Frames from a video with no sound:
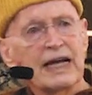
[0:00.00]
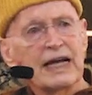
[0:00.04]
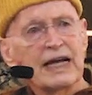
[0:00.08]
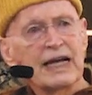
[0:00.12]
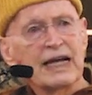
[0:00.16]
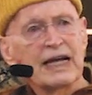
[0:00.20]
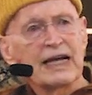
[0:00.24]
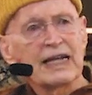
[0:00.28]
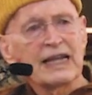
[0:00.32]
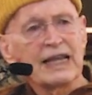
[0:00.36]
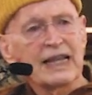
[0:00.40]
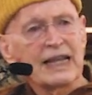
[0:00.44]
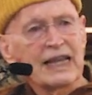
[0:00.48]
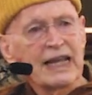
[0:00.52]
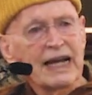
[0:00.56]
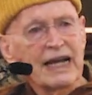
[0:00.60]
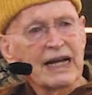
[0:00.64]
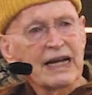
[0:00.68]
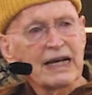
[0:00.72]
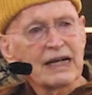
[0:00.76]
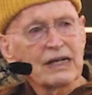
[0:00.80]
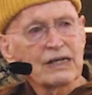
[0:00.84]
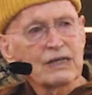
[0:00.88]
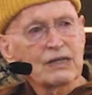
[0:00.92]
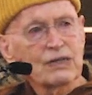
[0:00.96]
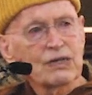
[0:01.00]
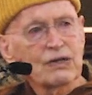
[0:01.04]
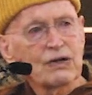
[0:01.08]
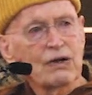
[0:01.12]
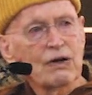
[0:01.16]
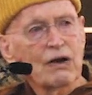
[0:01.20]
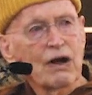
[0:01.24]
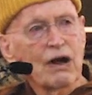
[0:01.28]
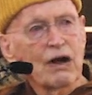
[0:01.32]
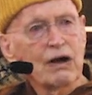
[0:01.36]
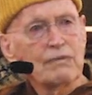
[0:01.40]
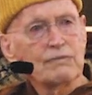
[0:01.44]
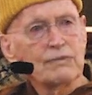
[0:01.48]
in things
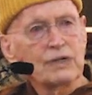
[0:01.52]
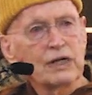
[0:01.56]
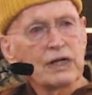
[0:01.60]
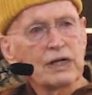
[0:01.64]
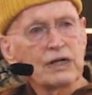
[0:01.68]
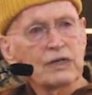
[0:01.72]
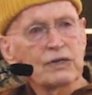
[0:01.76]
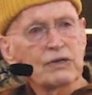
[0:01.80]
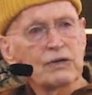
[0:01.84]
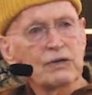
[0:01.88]
or objects.